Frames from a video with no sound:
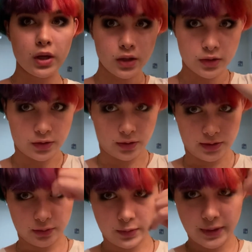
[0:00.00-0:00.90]
So this is
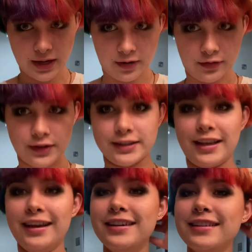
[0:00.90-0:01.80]
what my hair looks
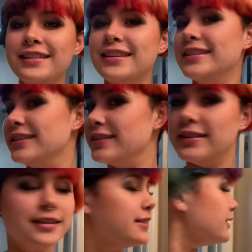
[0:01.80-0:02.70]
like. This is
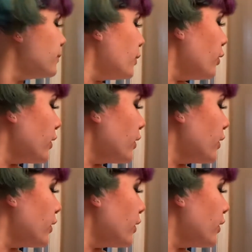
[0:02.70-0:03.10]
this is a bowl